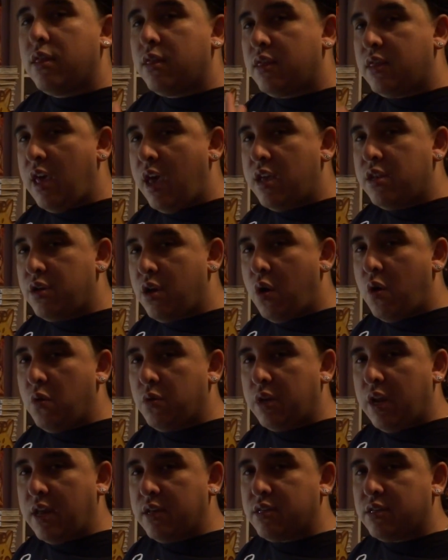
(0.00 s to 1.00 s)
they
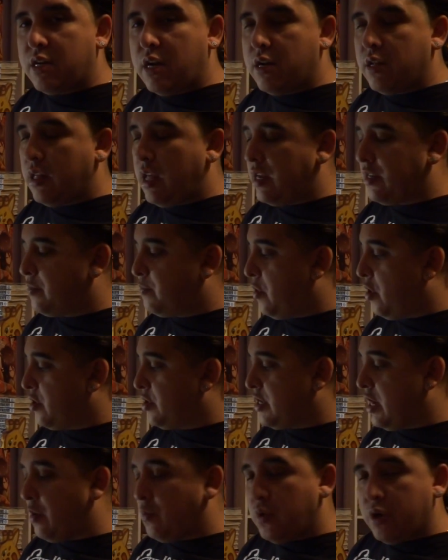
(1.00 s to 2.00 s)
don't necessarily like to
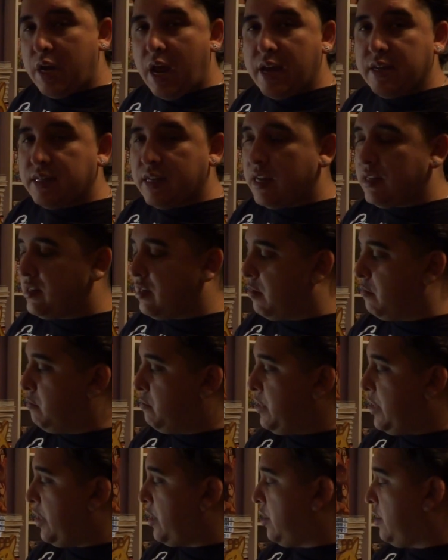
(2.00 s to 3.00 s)
perch. Now, when I say
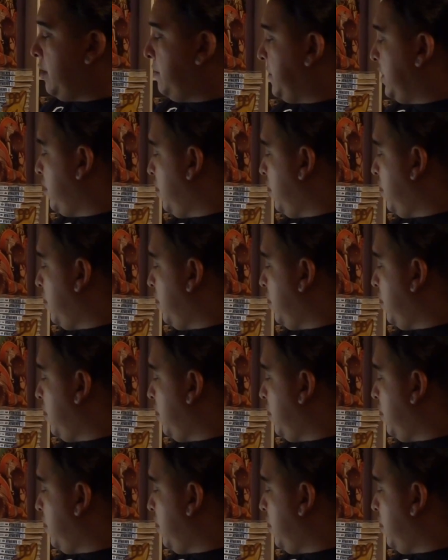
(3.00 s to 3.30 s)
something bigger, let me